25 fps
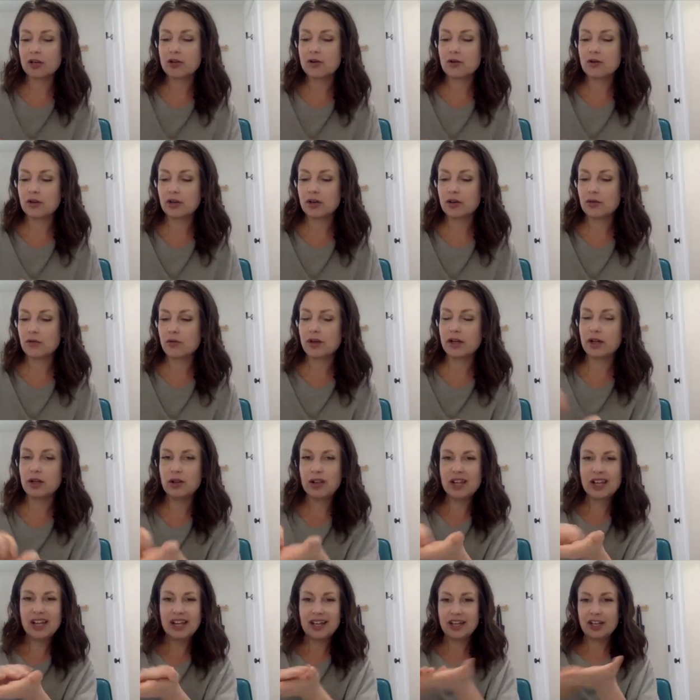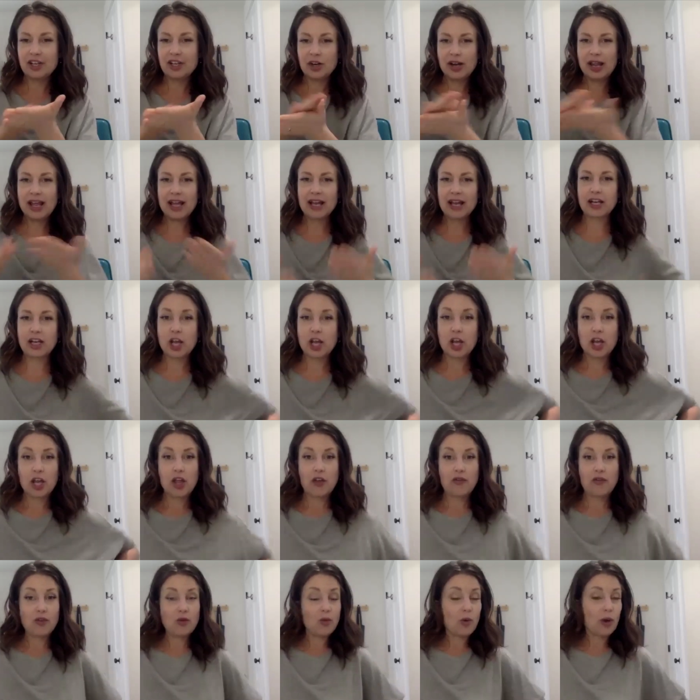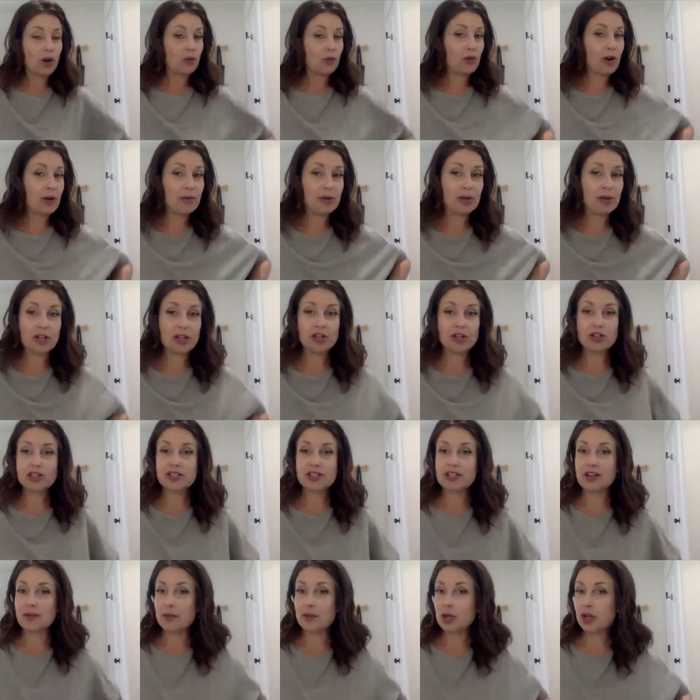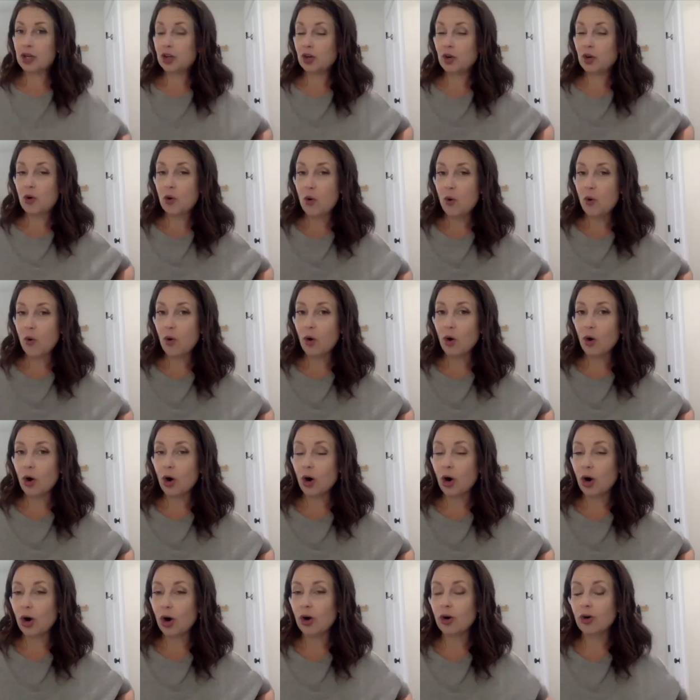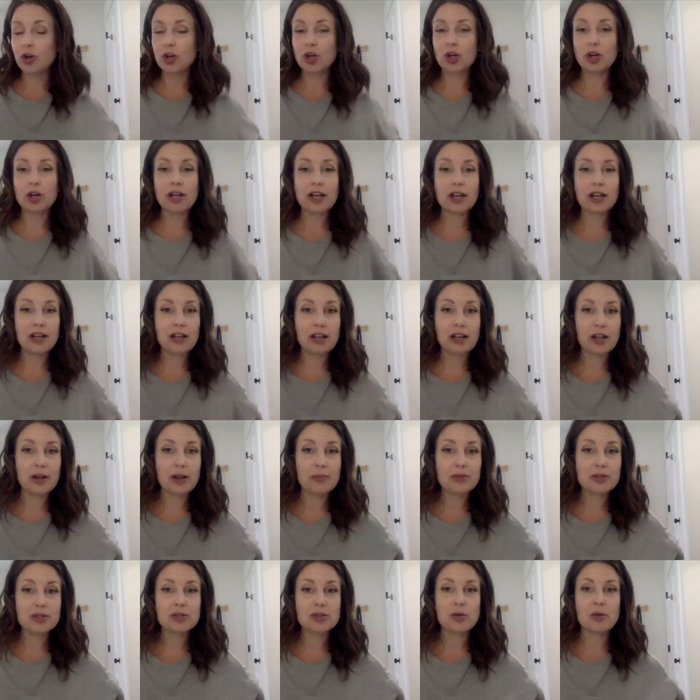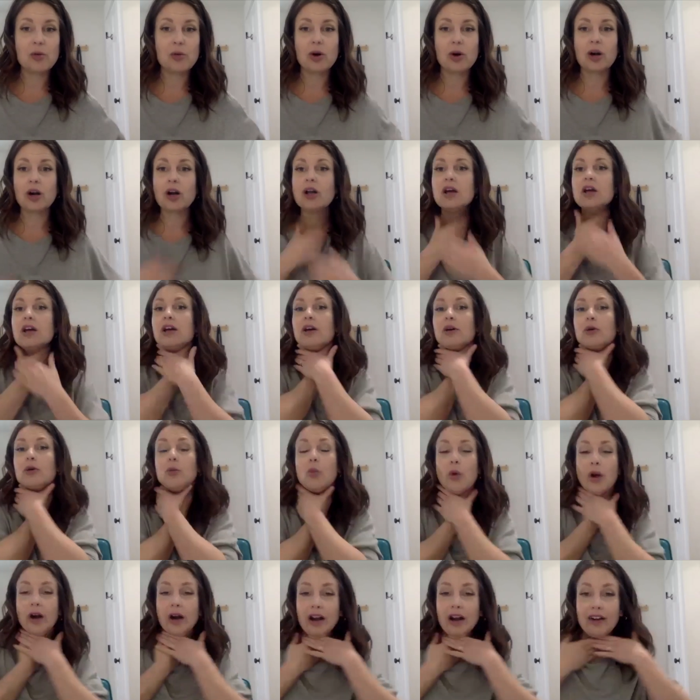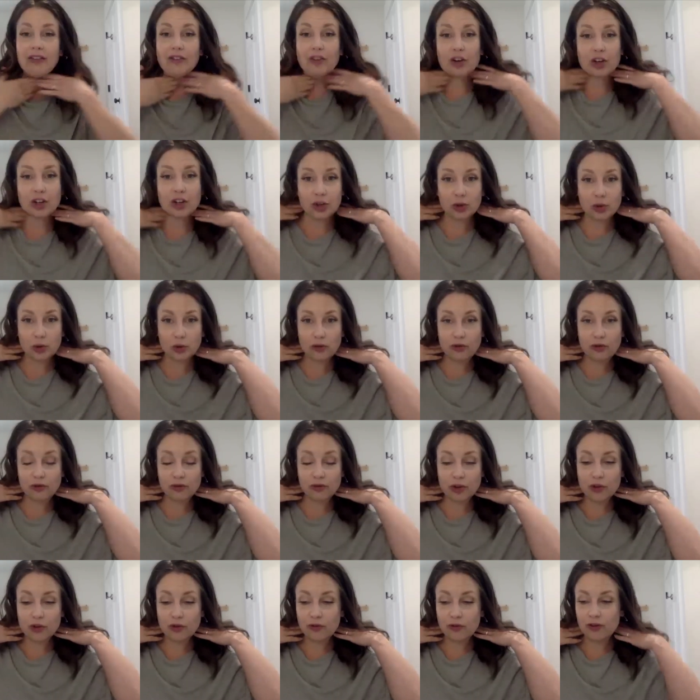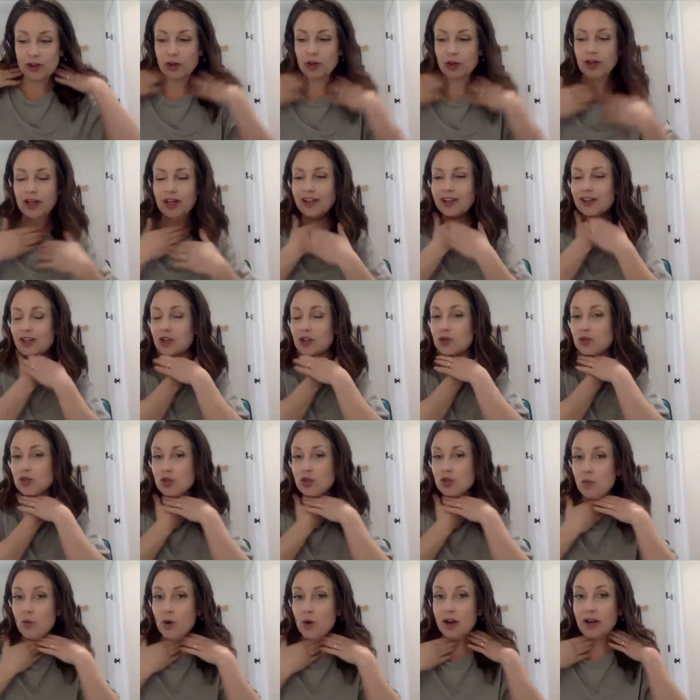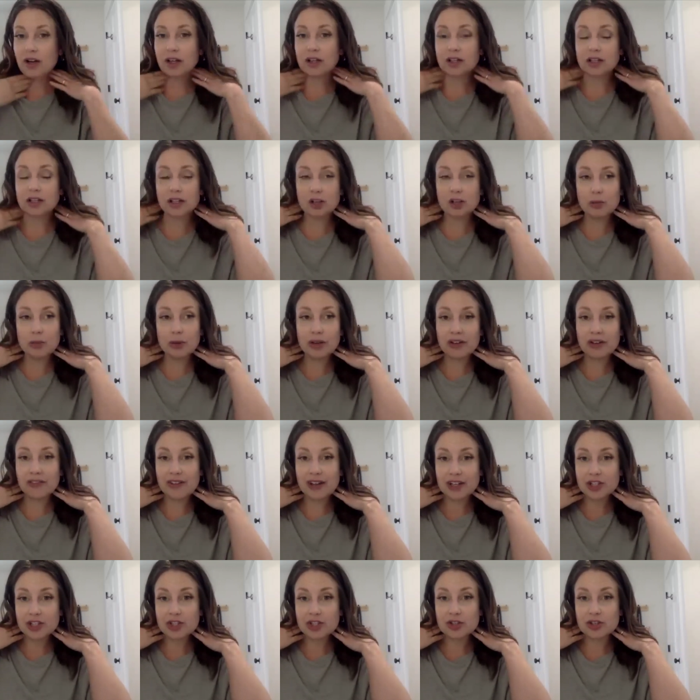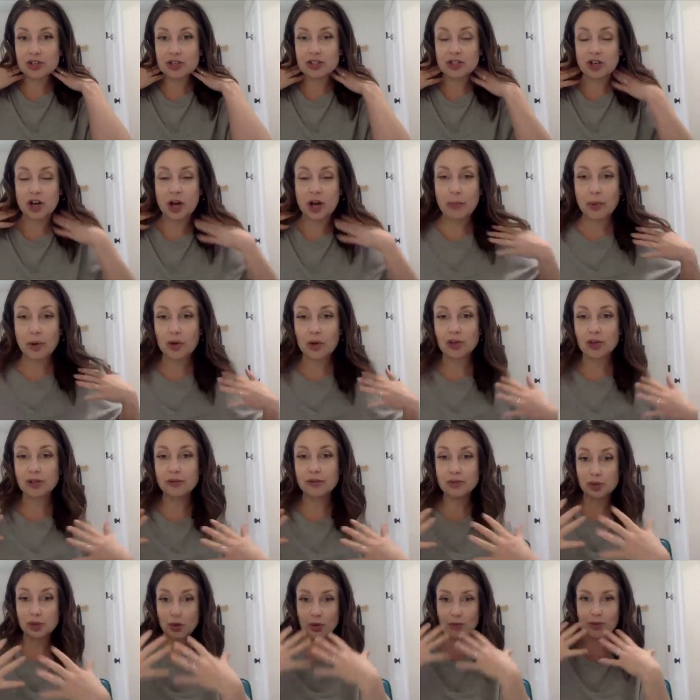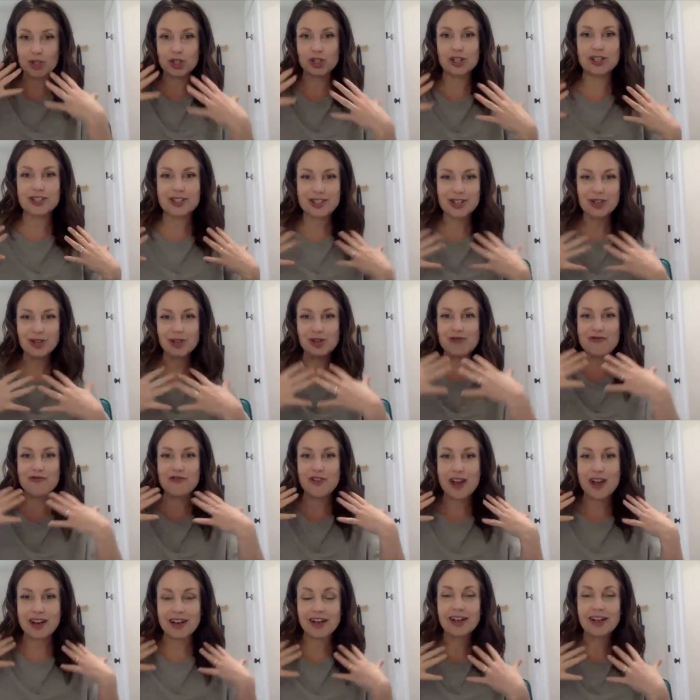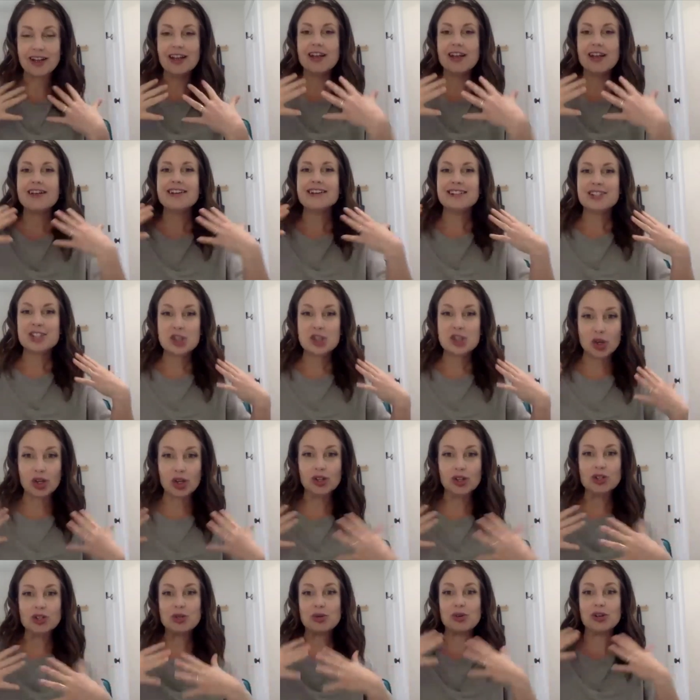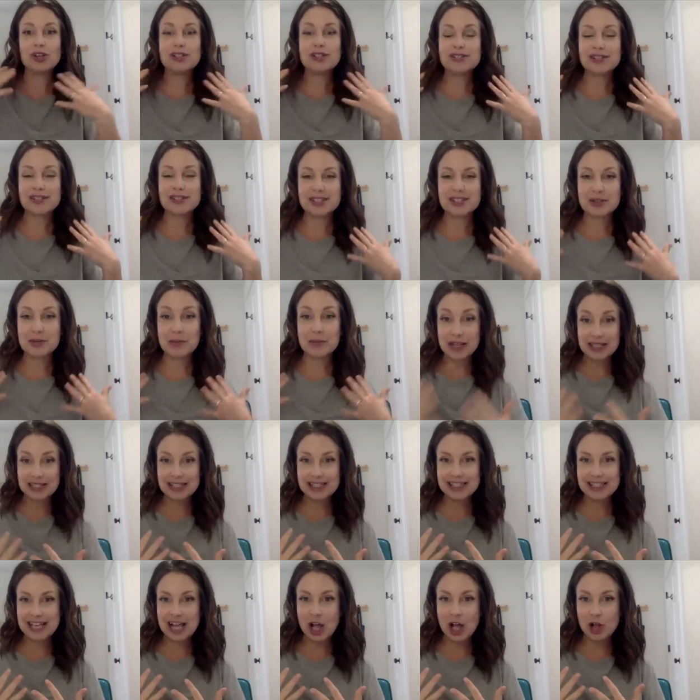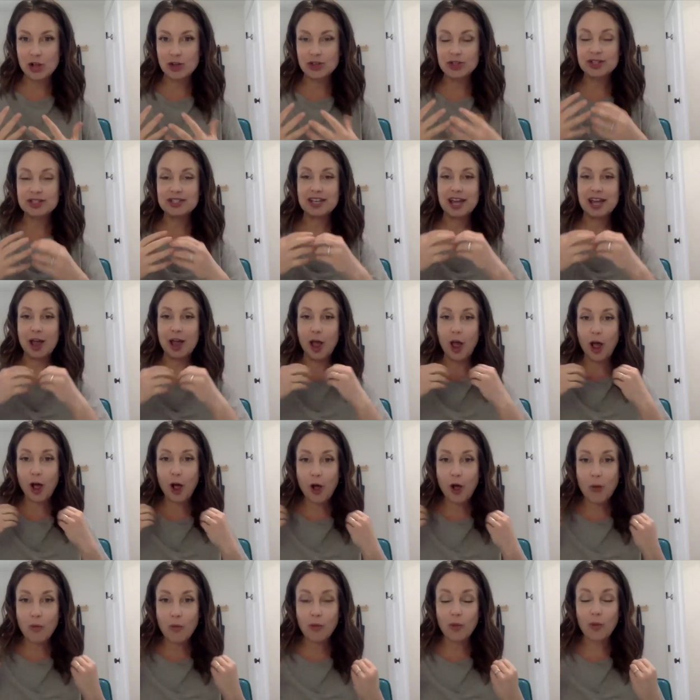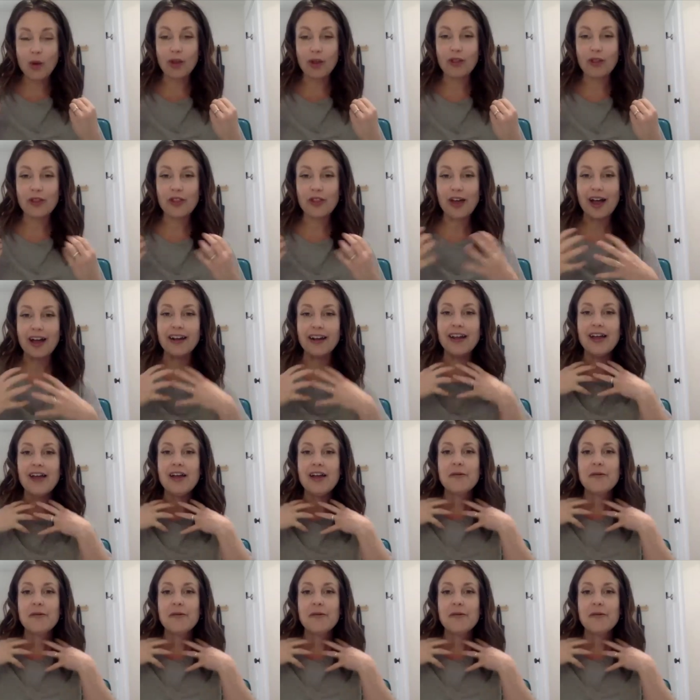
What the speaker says: coconut oil in your hand. If you want to rub it on your stomach, your core, or your hips, or wherever you feel like you just want a little bit of extra topical absorption into your lymphatic circulatory system and cells to help with that